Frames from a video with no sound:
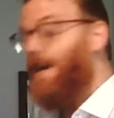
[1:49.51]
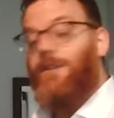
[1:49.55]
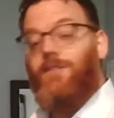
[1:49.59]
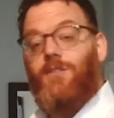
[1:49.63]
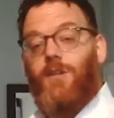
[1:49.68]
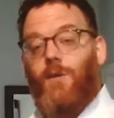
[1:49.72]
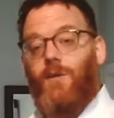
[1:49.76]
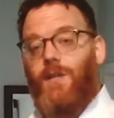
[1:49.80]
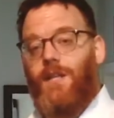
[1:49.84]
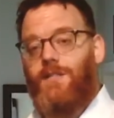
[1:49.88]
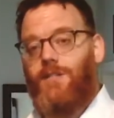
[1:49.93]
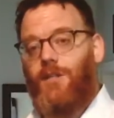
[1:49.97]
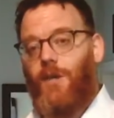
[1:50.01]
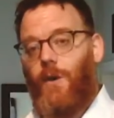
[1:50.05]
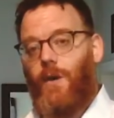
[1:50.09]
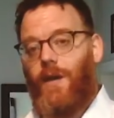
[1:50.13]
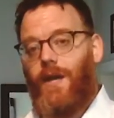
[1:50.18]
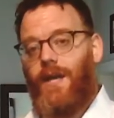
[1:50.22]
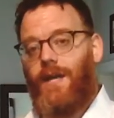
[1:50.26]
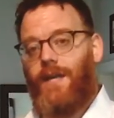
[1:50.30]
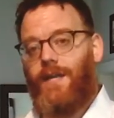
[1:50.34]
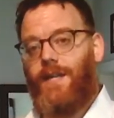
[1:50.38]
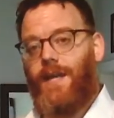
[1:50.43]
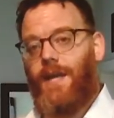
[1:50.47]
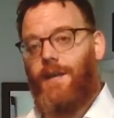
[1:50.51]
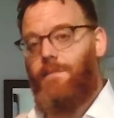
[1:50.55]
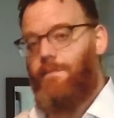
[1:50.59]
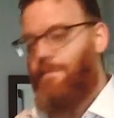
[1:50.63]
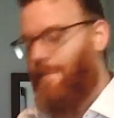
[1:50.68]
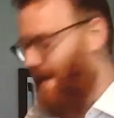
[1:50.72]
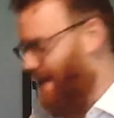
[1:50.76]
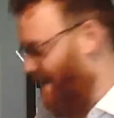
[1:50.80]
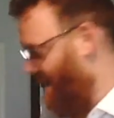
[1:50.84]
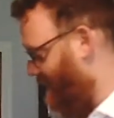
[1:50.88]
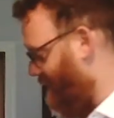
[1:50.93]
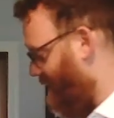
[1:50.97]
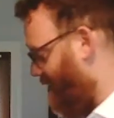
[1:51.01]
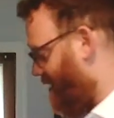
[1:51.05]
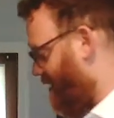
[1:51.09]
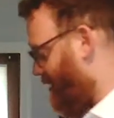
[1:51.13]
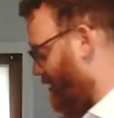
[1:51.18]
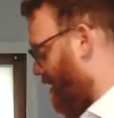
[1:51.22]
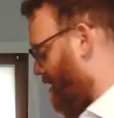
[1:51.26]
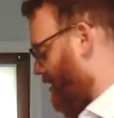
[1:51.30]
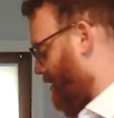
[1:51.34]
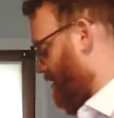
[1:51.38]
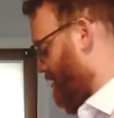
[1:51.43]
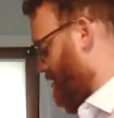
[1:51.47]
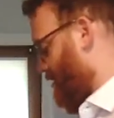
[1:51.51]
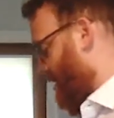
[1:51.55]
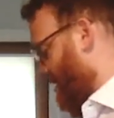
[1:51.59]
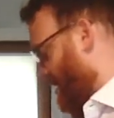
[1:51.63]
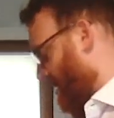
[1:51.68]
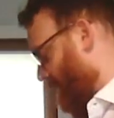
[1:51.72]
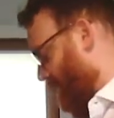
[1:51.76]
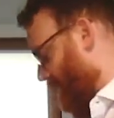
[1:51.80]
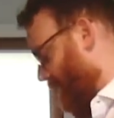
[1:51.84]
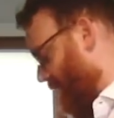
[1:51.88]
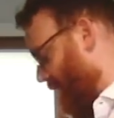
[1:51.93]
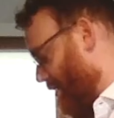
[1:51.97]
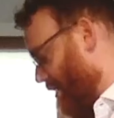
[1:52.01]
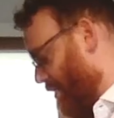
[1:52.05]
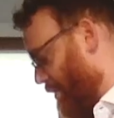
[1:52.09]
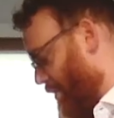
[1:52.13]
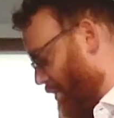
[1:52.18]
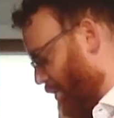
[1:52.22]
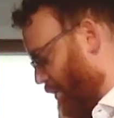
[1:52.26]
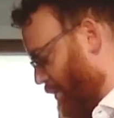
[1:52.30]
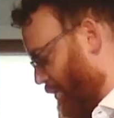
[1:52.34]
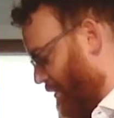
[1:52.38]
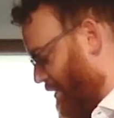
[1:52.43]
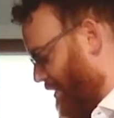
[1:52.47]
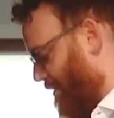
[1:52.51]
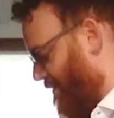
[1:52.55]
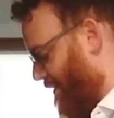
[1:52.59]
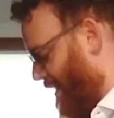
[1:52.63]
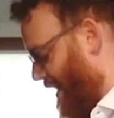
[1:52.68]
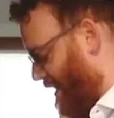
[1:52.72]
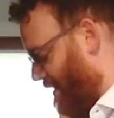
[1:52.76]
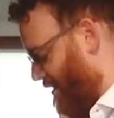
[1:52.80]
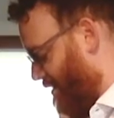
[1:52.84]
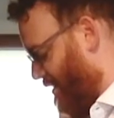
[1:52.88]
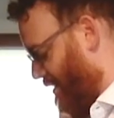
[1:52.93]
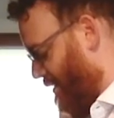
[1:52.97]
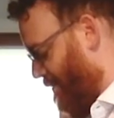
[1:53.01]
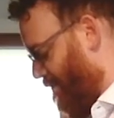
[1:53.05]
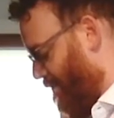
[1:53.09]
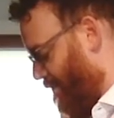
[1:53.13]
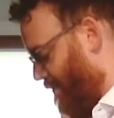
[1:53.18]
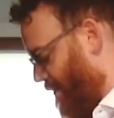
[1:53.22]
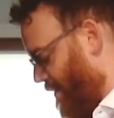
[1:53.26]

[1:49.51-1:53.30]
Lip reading: So let's go ahead and make the dark chocolate old fashioned.